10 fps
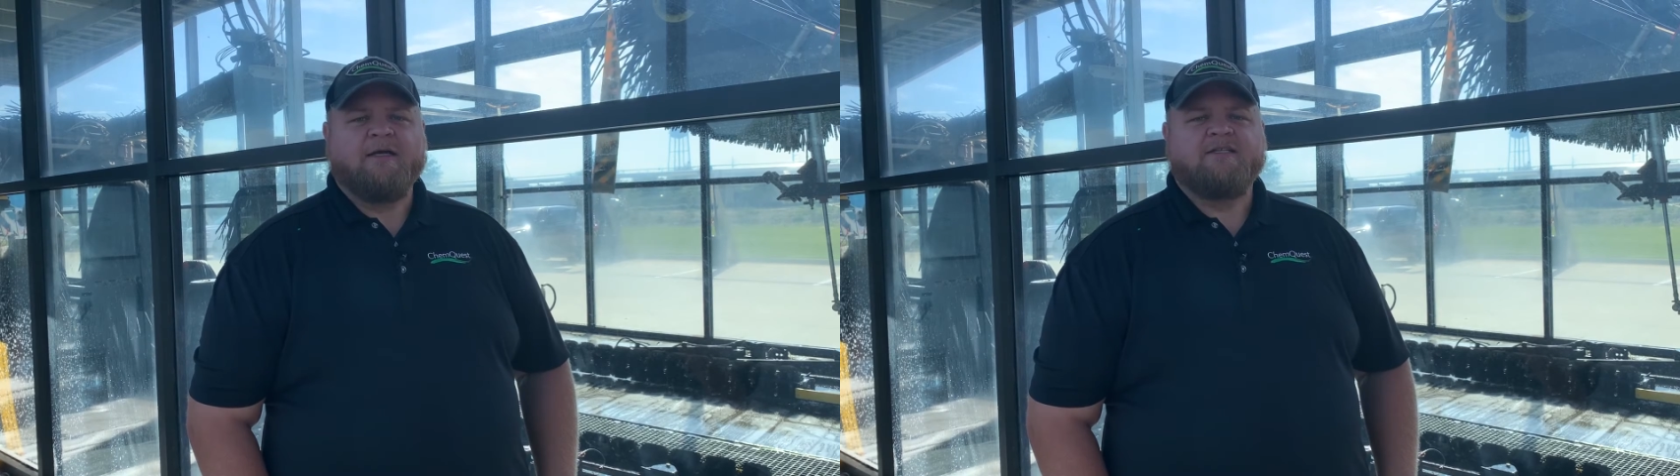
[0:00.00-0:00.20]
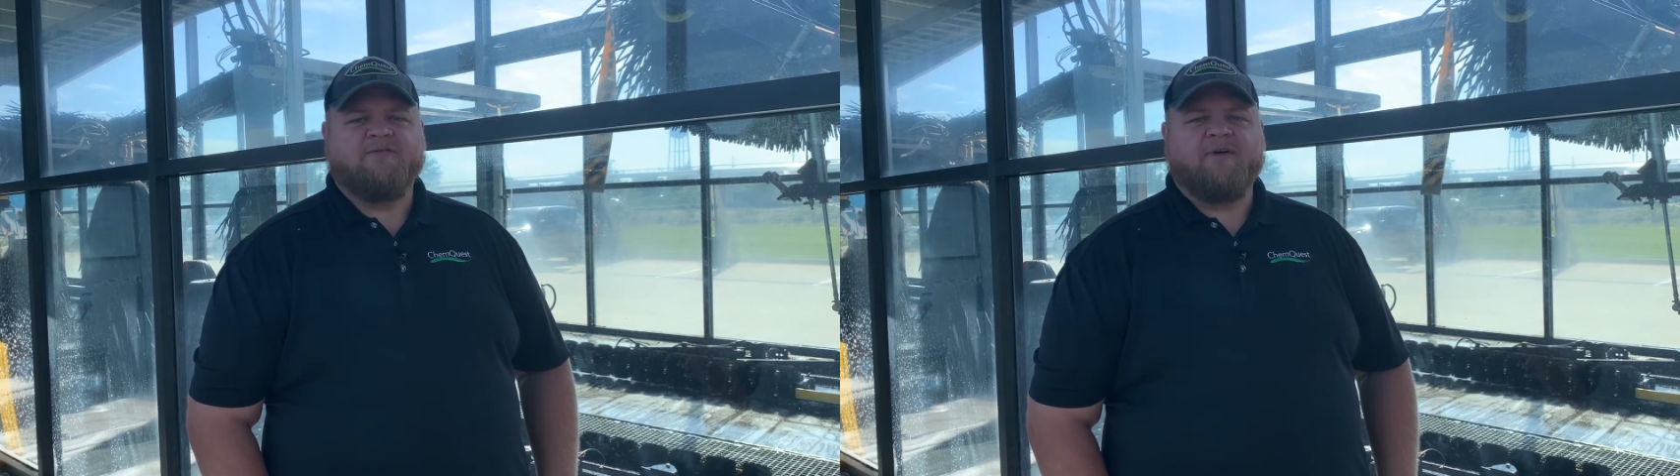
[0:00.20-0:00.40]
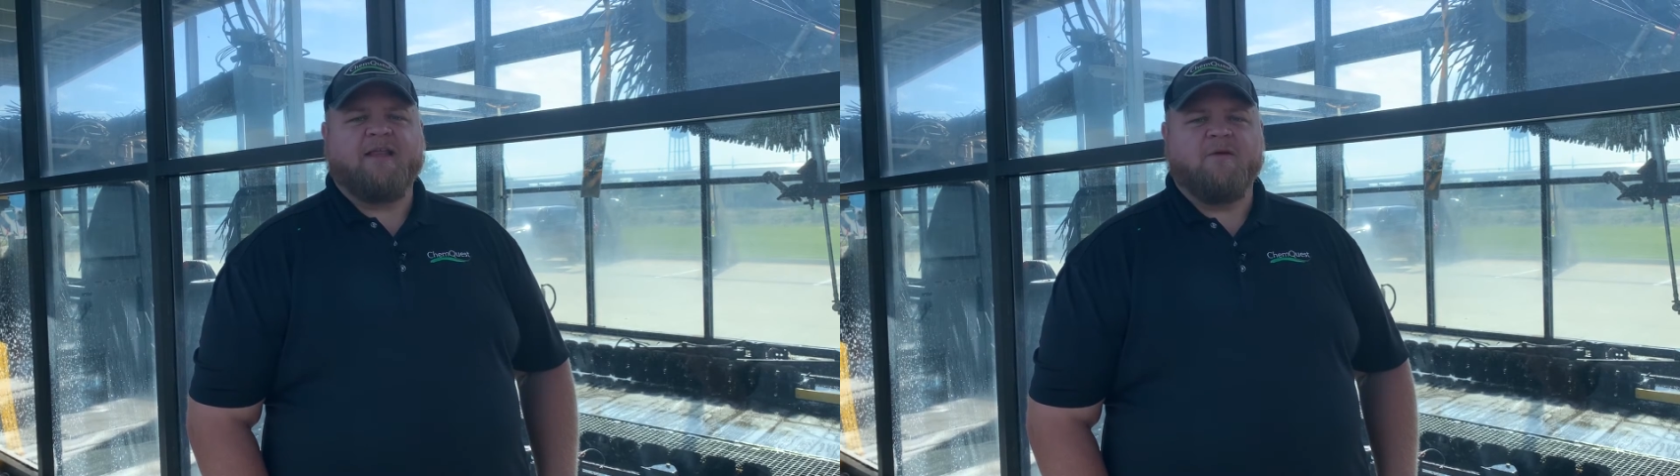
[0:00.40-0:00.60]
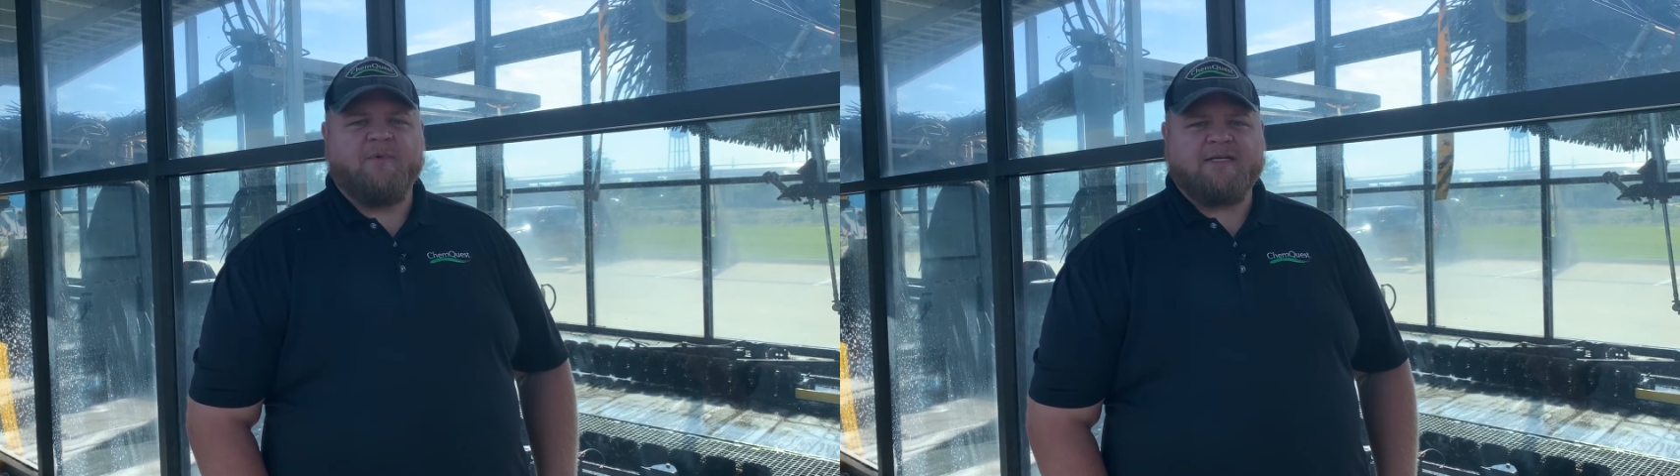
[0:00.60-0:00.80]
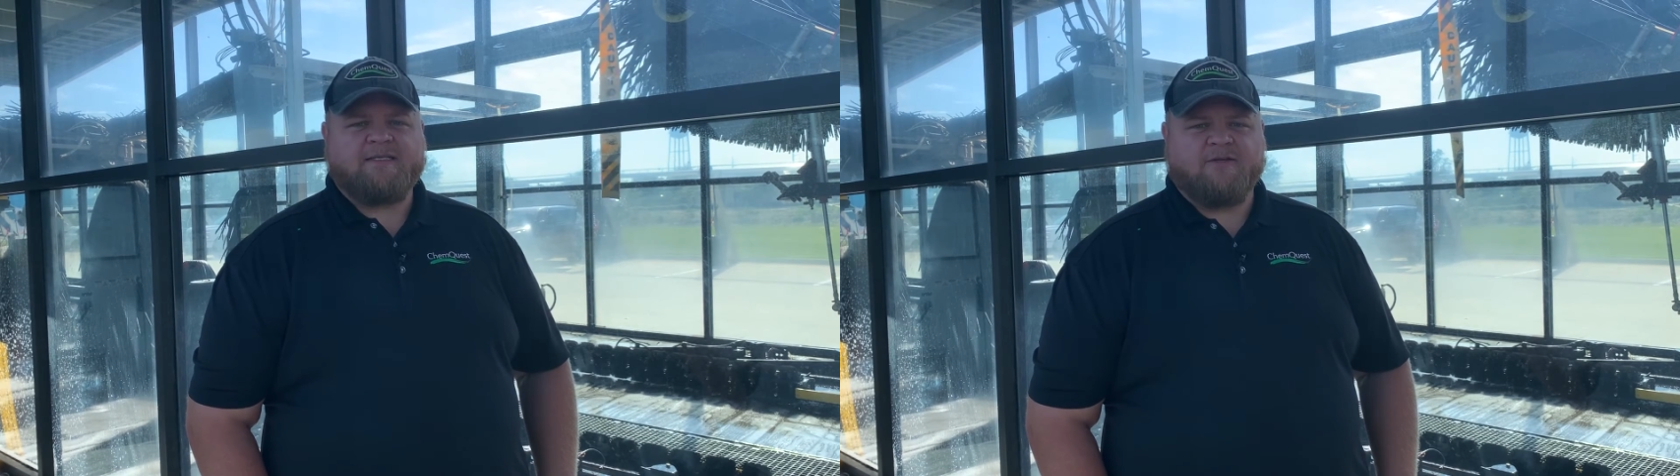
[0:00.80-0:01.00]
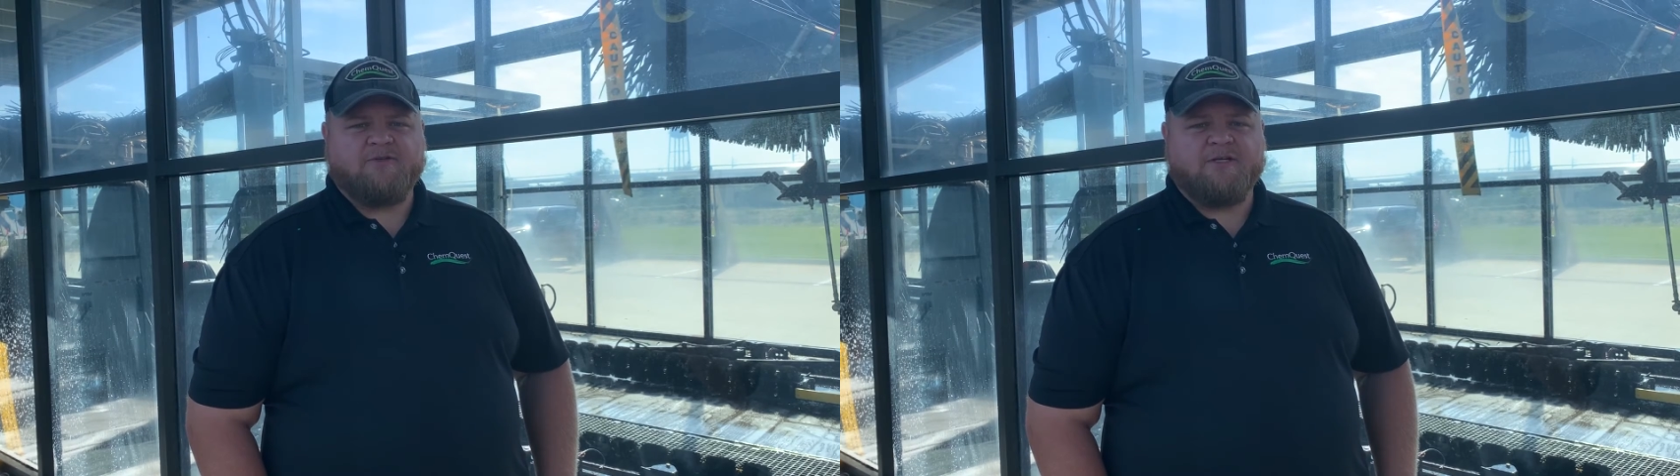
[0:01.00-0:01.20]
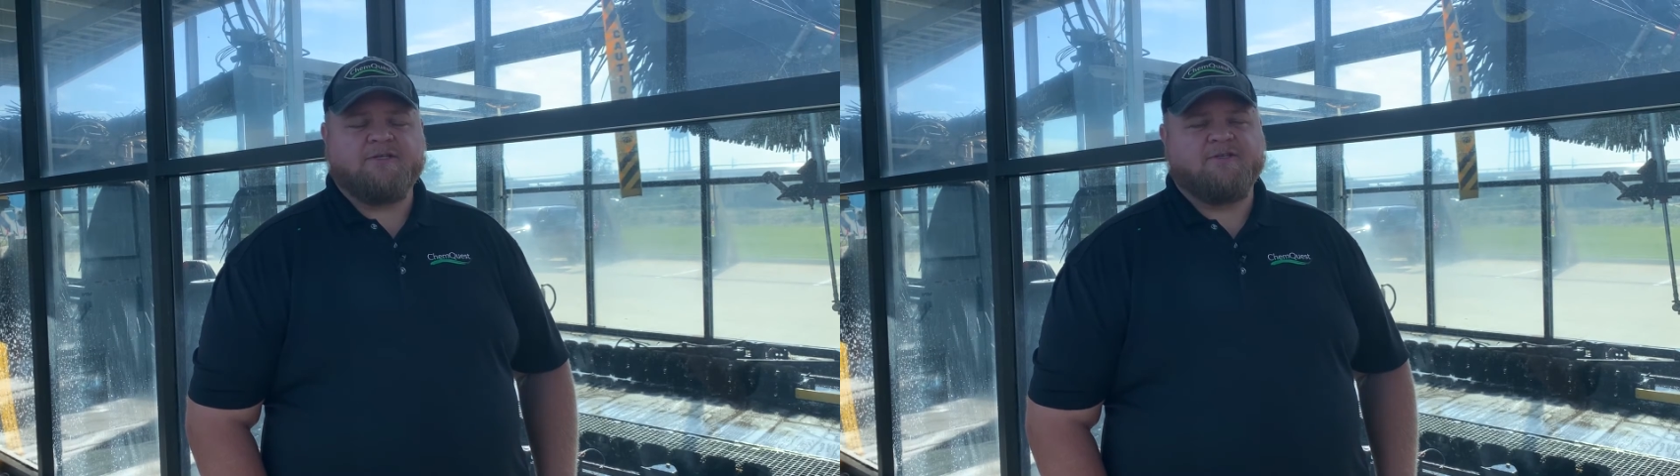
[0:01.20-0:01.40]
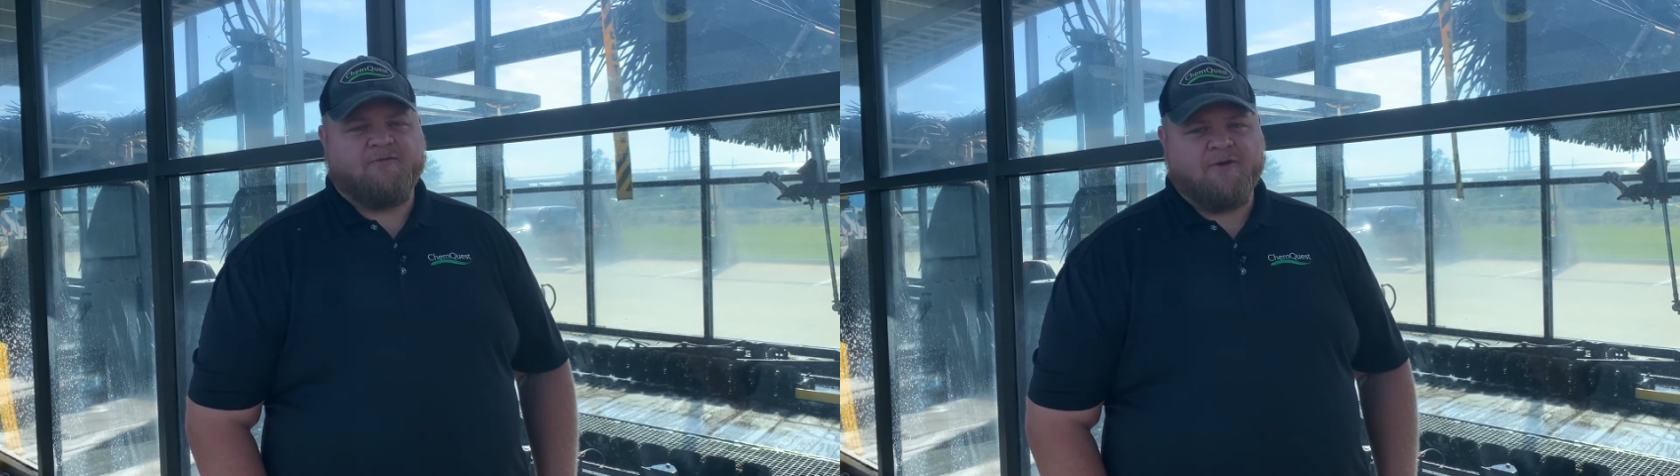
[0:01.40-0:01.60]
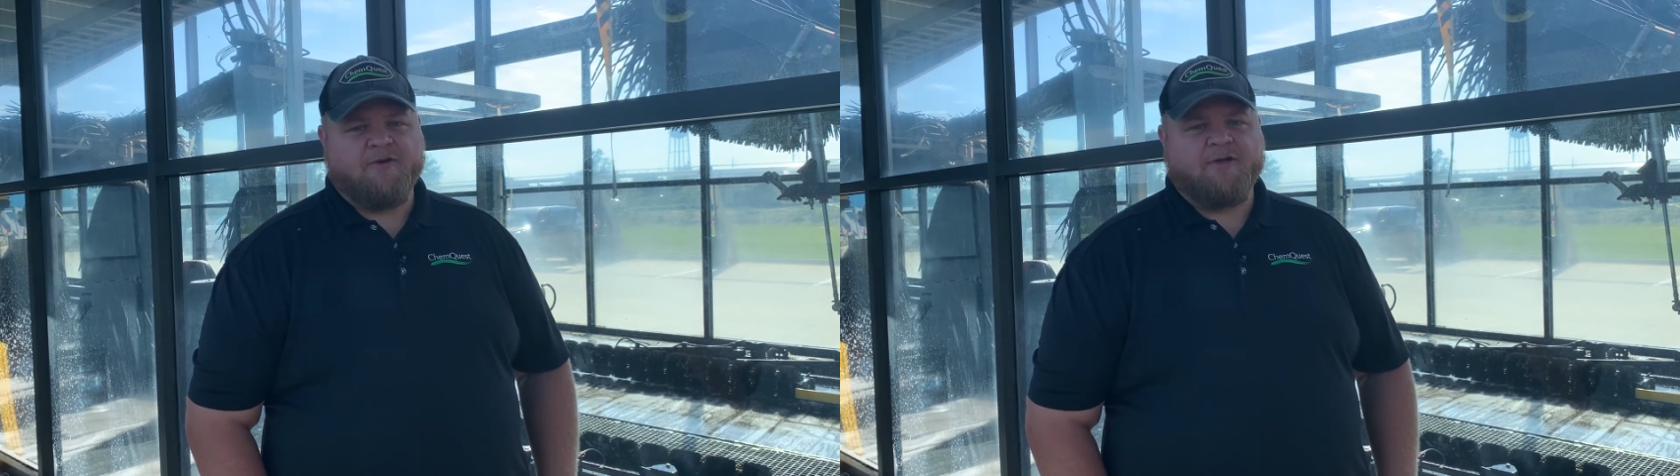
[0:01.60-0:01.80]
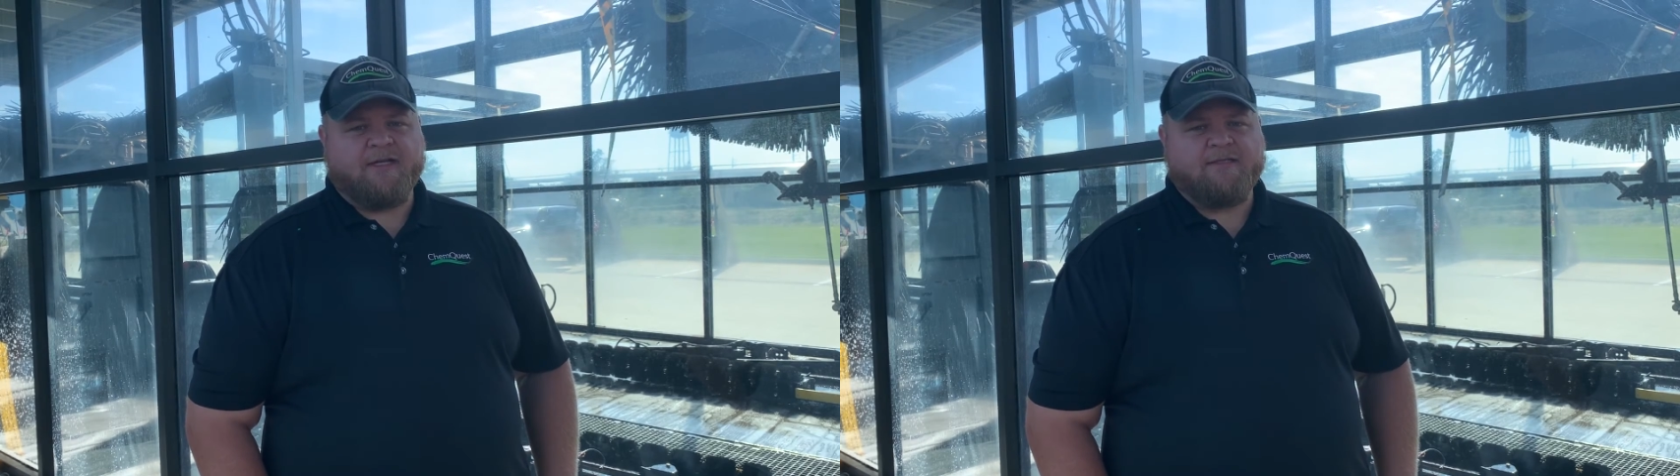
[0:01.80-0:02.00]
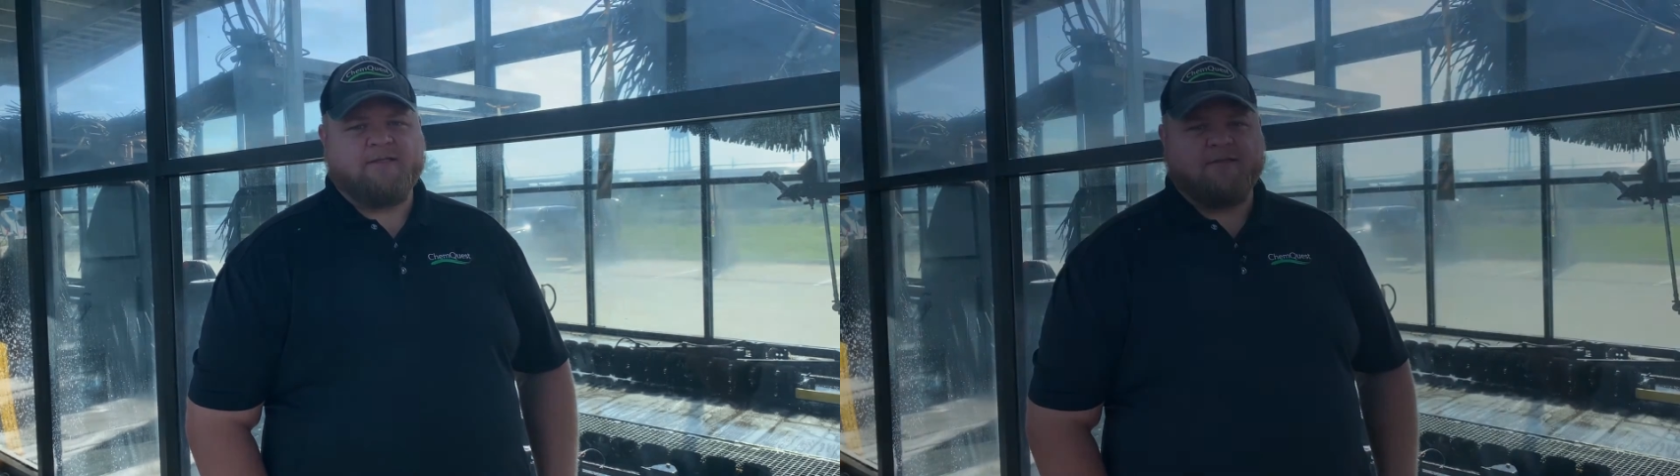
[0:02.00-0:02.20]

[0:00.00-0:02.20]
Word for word: to find the best titrations for your needs.